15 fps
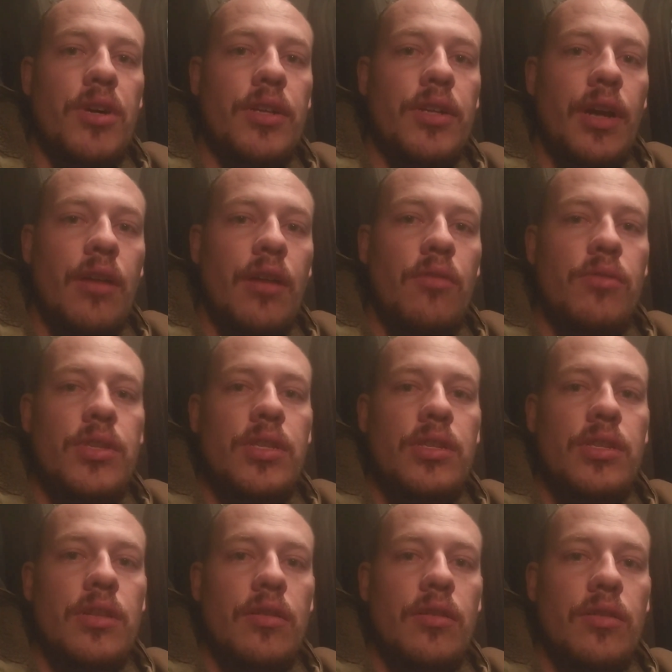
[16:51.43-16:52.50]
But now it was
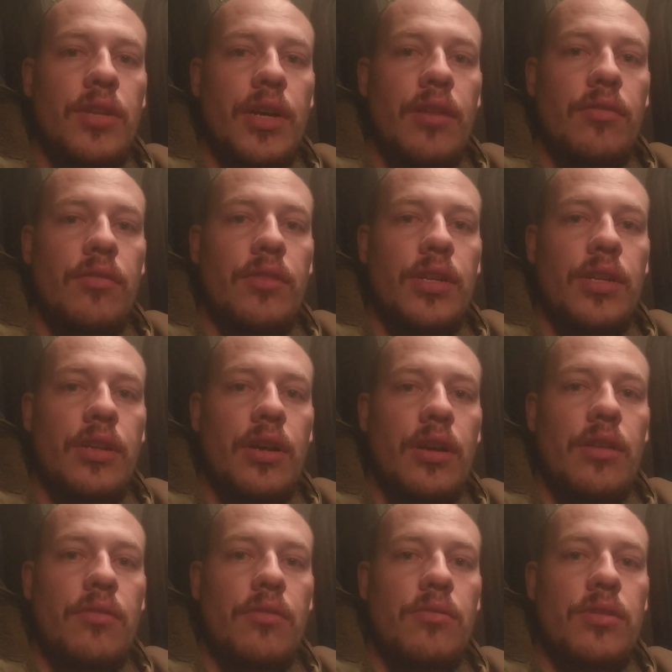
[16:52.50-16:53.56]
this little town that
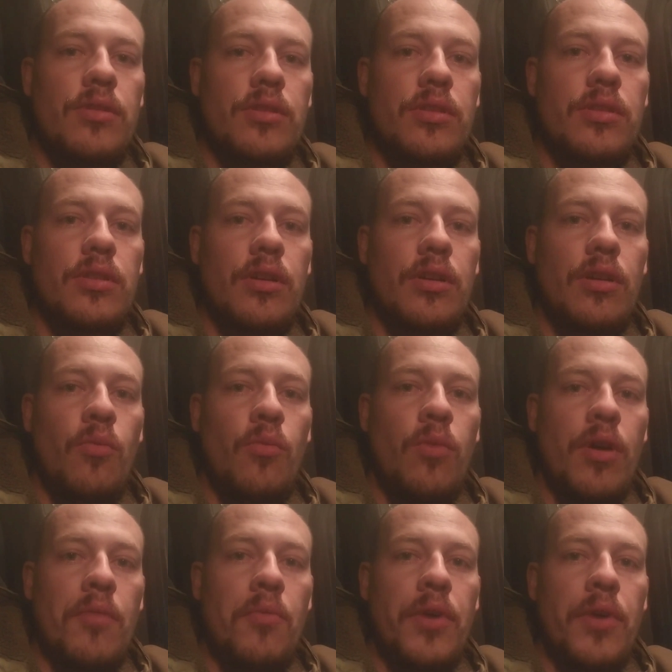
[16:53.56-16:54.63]
kind of was a
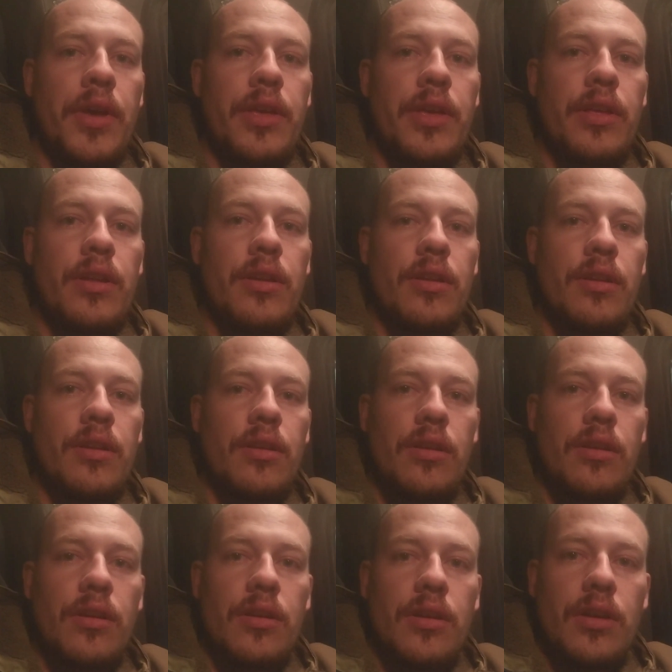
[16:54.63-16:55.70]
one-way in and
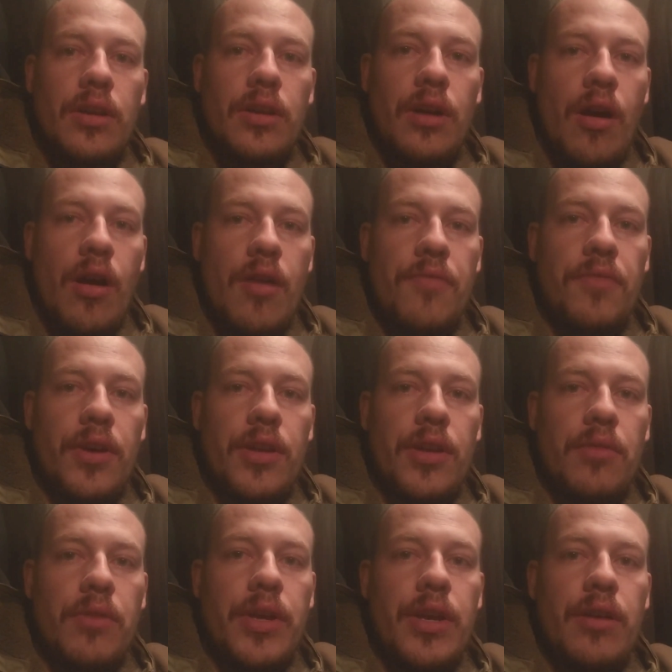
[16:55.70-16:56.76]
hard to
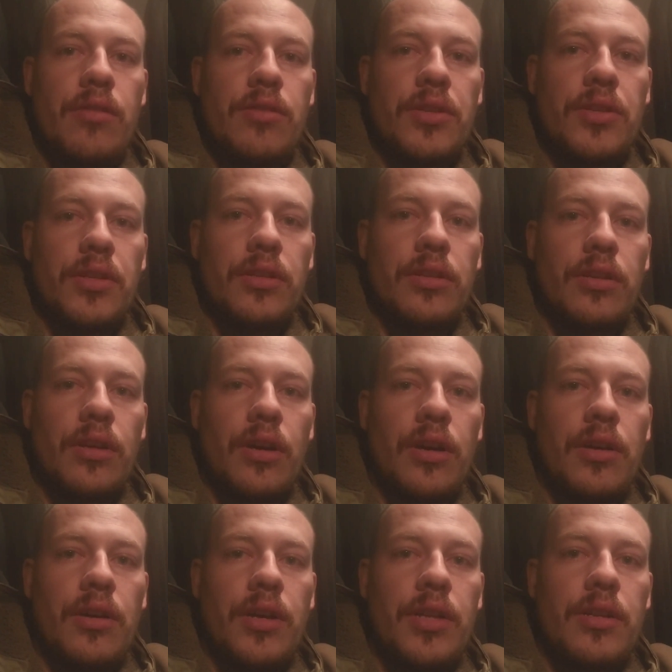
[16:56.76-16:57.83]
find a way out,
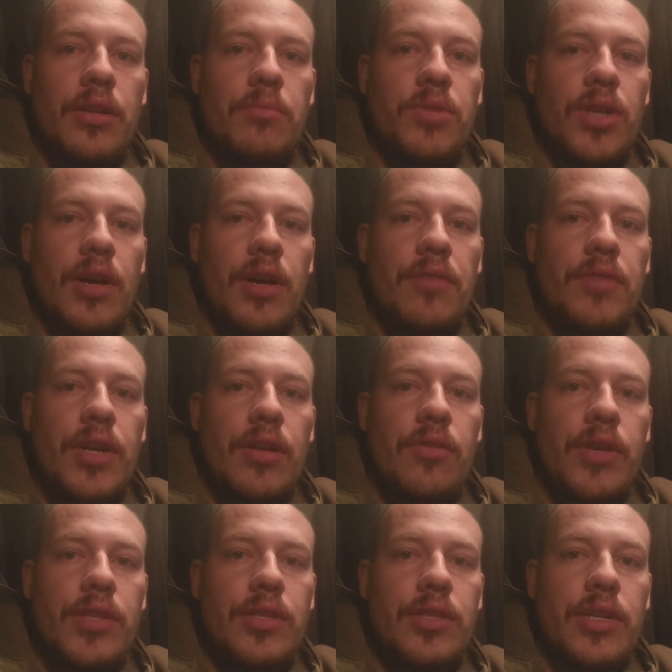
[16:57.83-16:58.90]
and I ended up driving
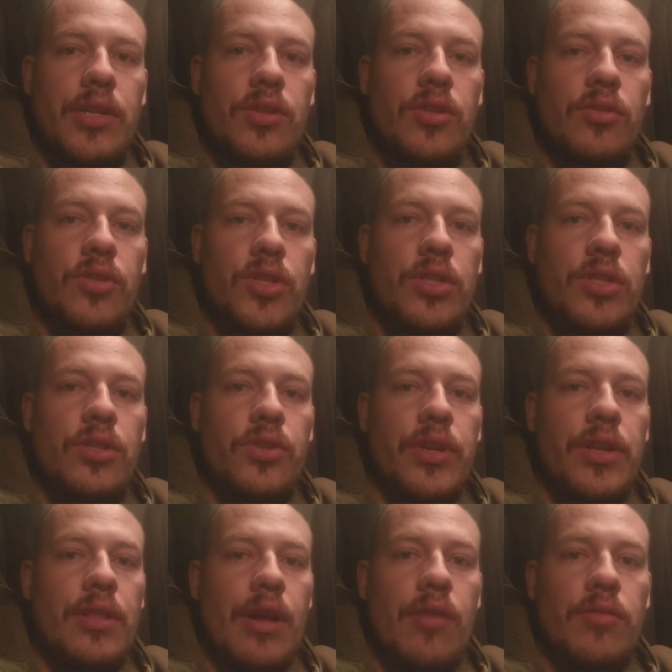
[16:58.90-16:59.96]
down a residential
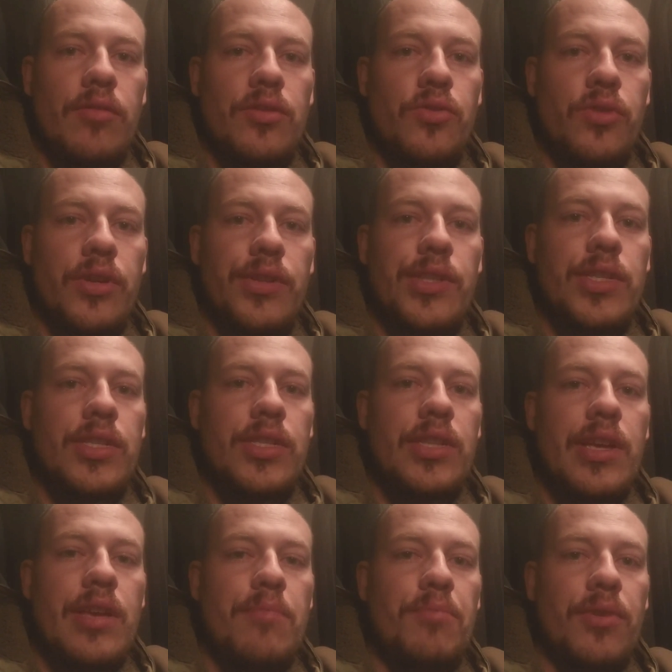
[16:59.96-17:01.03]
street that was really
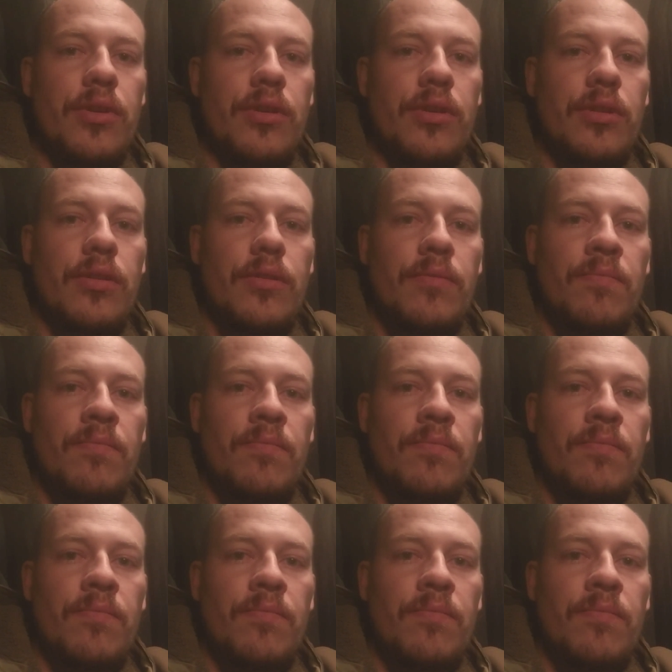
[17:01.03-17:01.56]
steep and